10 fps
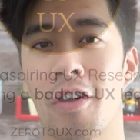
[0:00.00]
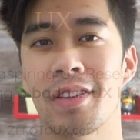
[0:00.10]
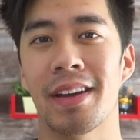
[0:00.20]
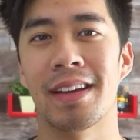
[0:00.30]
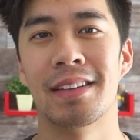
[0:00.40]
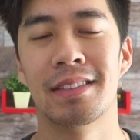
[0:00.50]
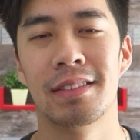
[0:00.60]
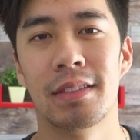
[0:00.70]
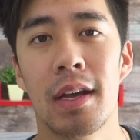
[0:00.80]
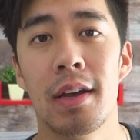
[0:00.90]
are they?
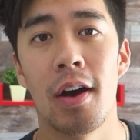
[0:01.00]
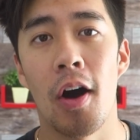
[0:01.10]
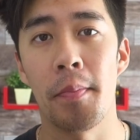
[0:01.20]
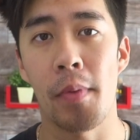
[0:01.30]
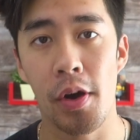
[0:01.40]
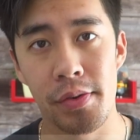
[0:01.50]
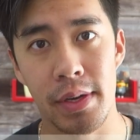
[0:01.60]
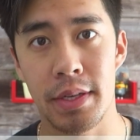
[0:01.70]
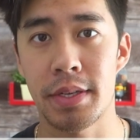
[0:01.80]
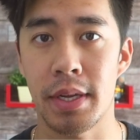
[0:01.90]

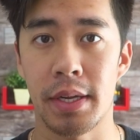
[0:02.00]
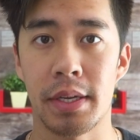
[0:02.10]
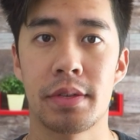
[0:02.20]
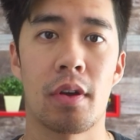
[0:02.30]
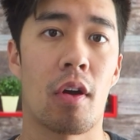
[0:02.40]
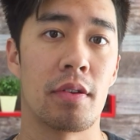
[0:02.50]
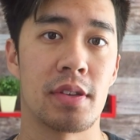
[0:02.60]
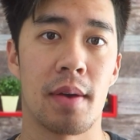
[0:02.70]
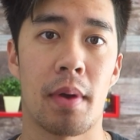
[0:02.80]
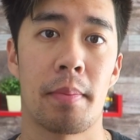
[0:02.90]
Unmoderated studies are
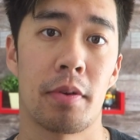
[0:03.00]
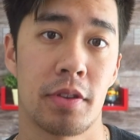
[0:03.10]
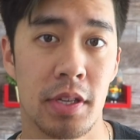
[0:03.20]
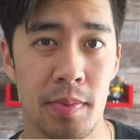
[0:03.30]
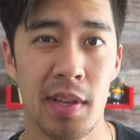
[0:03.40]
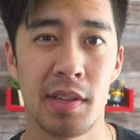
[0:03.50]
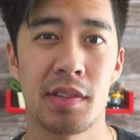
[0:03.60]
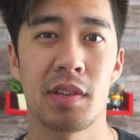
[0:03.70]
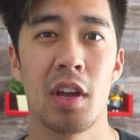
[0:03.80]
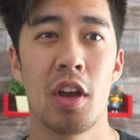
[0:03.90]
done by
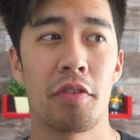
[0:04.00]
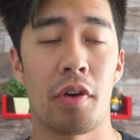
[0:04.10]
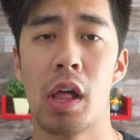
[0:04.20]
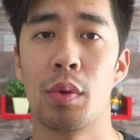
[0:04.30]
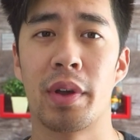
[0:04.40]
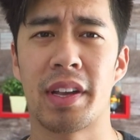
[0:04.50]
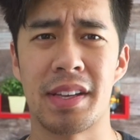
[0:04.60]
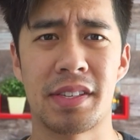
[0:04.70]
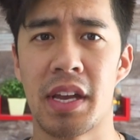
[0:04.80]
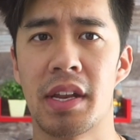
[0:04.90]
participants following
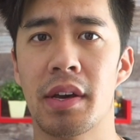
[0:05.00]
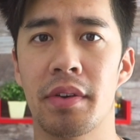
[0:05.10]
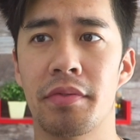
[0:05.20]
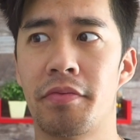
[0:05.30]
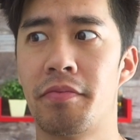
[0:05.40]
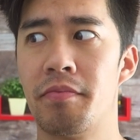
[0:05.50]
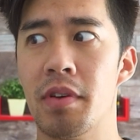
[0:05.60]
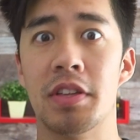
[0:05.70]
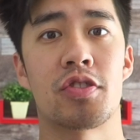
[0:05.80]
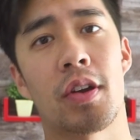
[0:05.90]
a set of
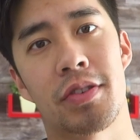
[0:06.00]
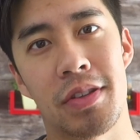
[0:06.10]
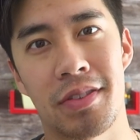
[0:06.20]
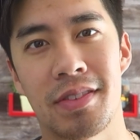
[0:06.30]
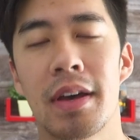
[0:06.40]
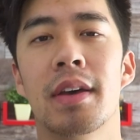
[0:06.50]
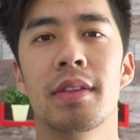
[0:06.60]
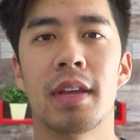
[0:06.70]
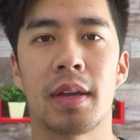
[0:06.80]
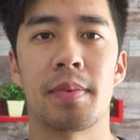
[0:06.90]
instructions.
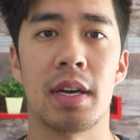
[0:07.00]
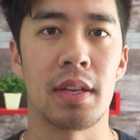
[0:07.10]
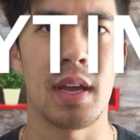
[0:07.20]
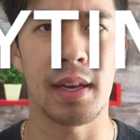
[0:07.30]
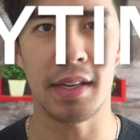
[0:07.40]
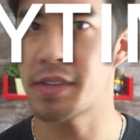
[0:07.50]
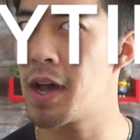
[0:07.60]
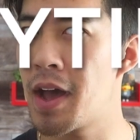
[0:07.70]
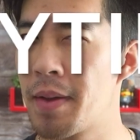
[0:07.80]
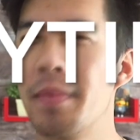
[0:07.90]
They can be done
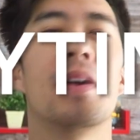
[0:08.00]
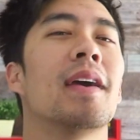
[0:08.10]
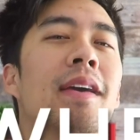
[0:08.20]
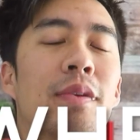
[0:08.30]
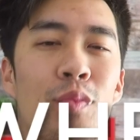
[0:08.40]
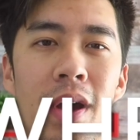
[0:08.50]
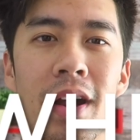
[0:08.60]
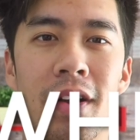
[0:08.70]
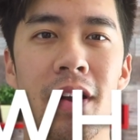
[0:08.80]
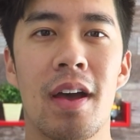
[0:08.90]
anytime,
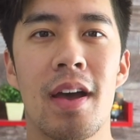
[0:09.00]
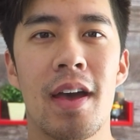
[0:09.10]
anywhere,